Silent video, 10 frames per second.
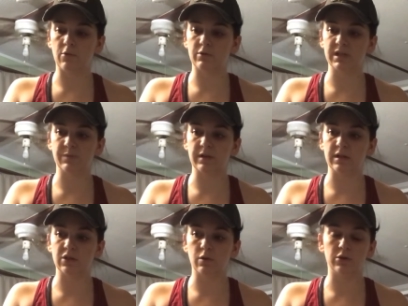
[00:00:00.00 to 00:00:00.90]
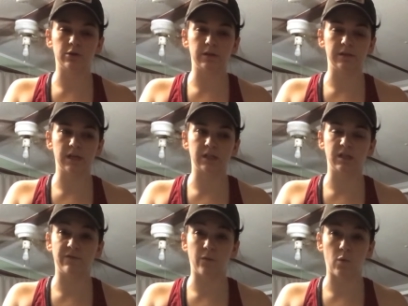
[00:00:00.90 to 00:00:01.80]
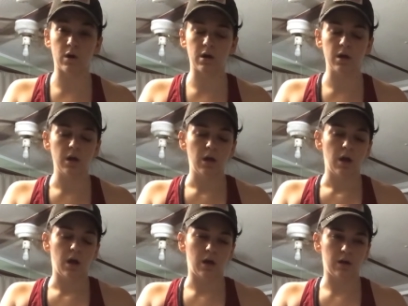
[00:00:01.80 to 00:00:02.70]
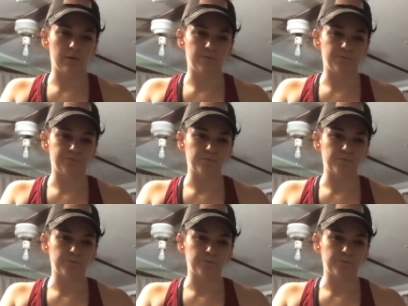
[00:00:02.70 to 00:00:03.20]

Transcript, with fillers: only spending 264 um,